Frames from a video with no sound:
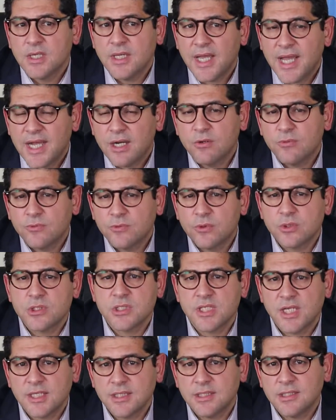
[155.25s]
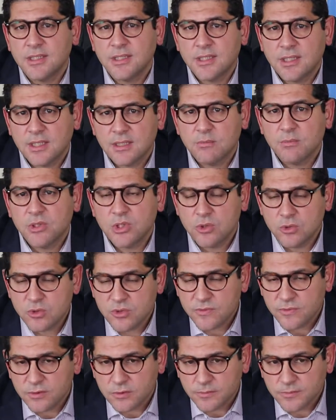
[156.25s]
how foresighting can be
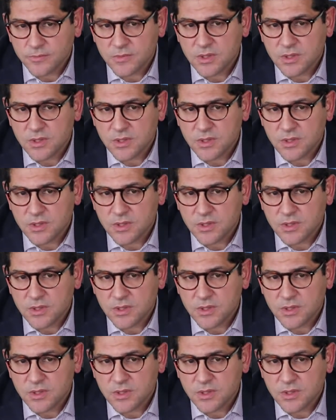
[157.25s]
useful.